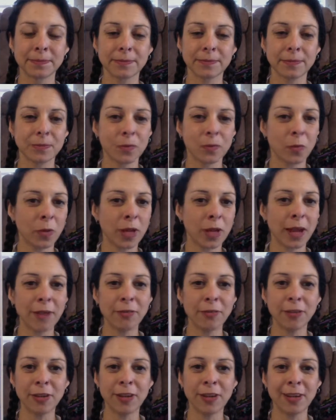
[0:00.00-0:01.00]

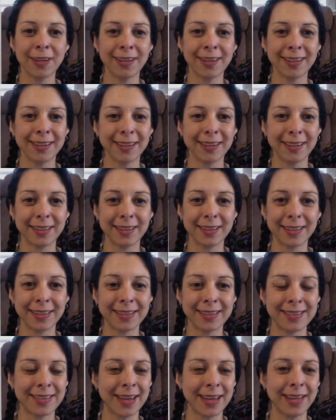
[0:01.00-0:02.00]
whatever
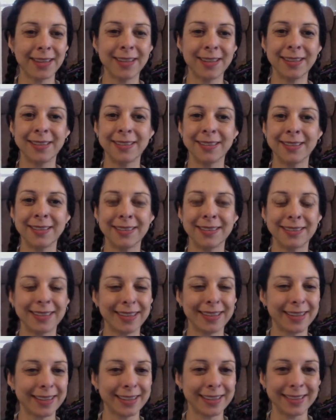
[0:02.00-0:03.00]
exciting
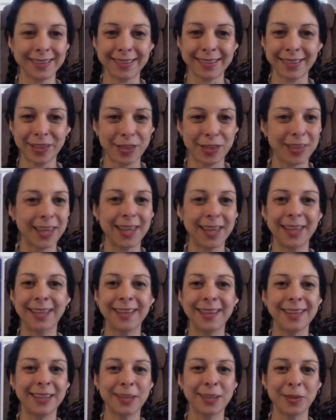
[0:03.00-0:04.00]

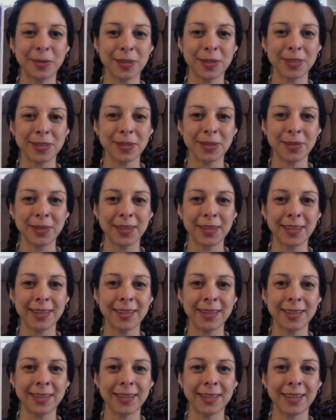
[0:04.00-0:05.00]
thing that you are
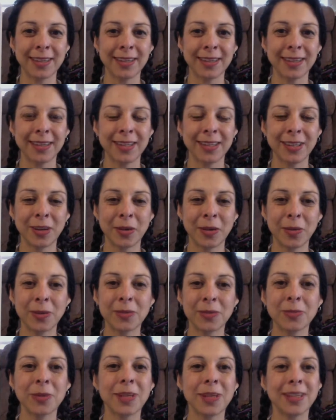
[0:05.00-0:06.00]
doing, you
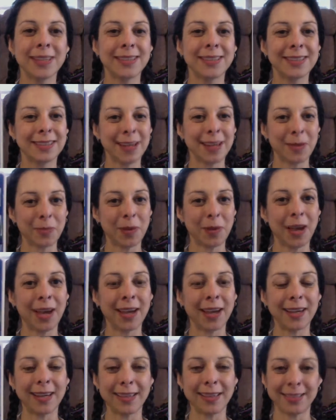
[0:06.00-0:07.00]
always want to step
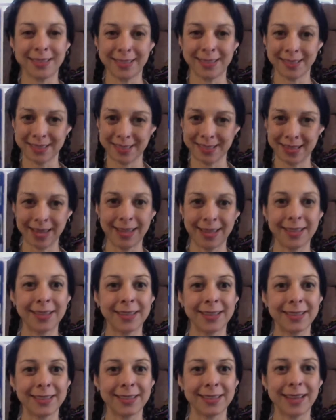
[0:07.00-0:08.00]
back and just take a
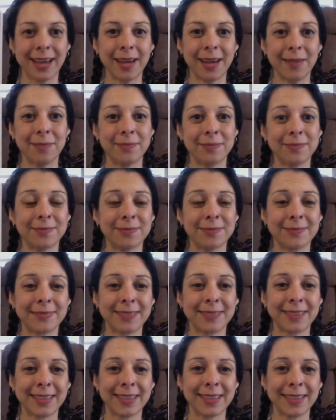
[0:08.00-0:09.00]
little time
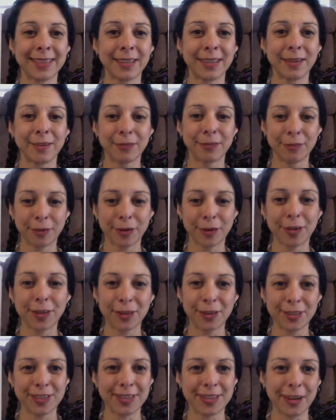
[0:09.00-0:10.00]
for
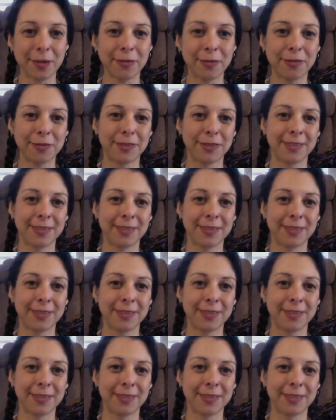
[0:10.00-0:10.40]
yourself.